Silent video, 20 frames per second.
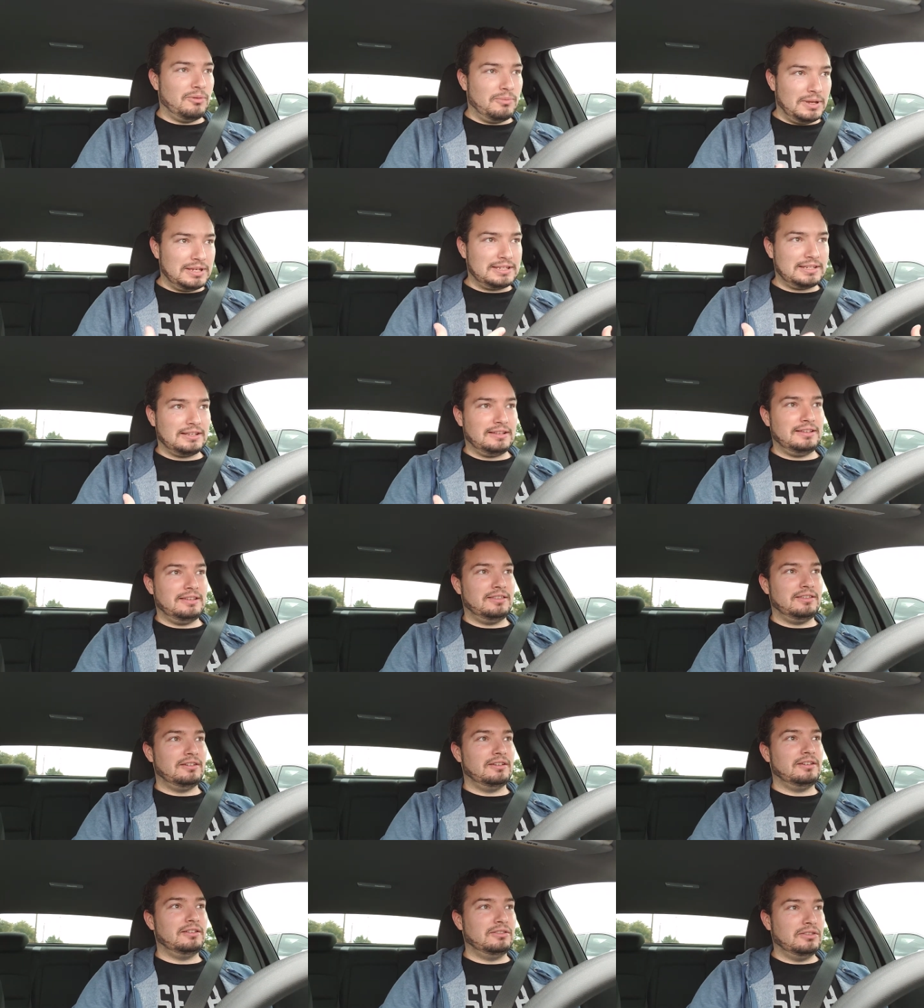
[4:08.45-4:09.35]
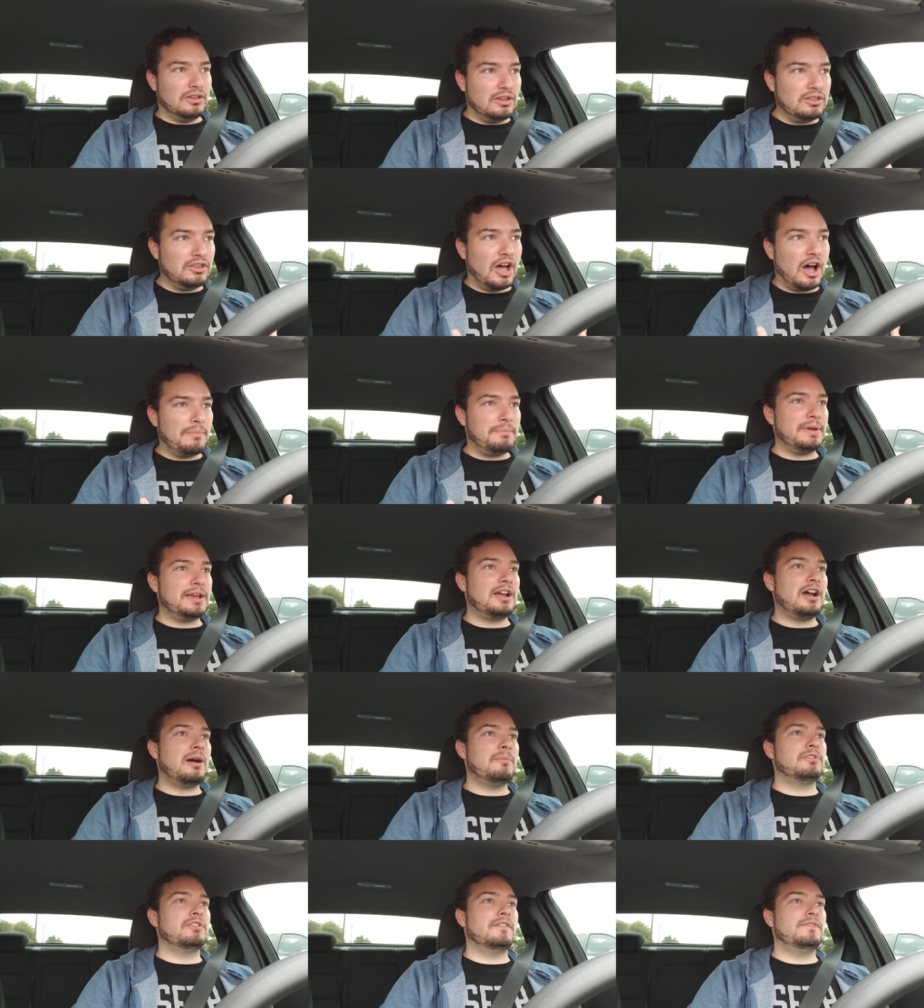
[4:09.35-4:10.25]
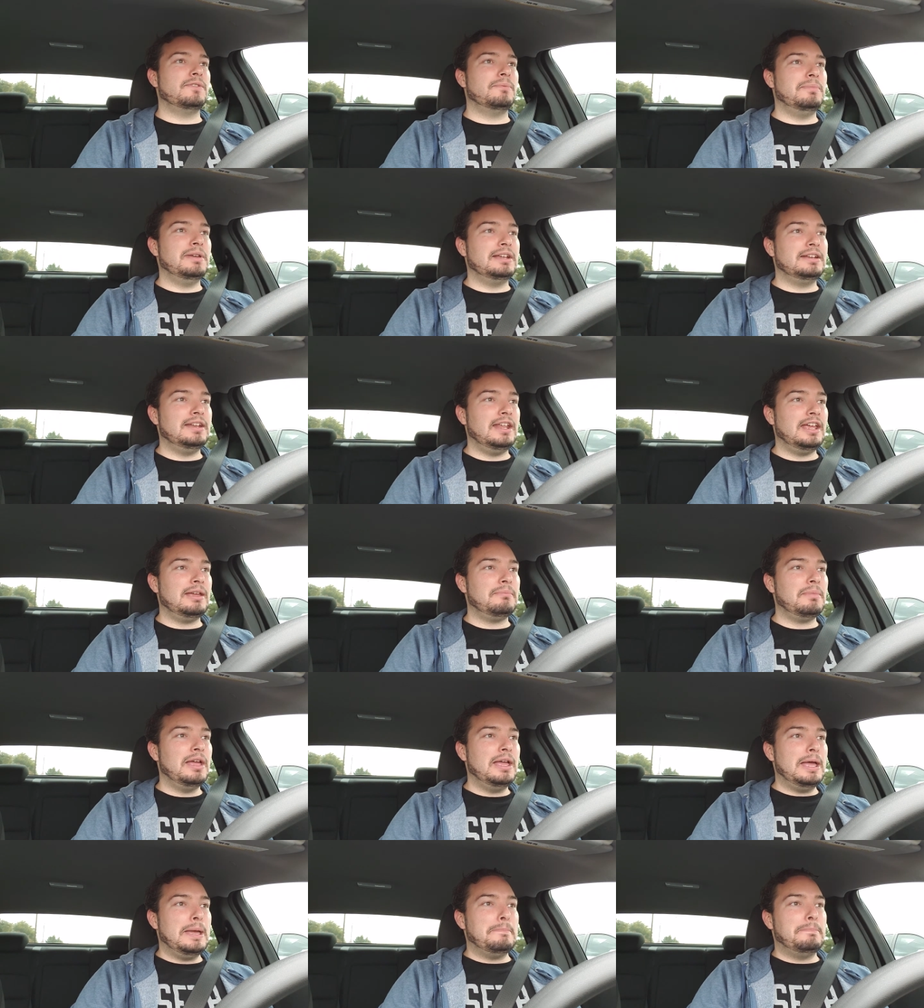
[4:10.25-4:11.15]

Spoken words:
basically the up-and-comer of the big name.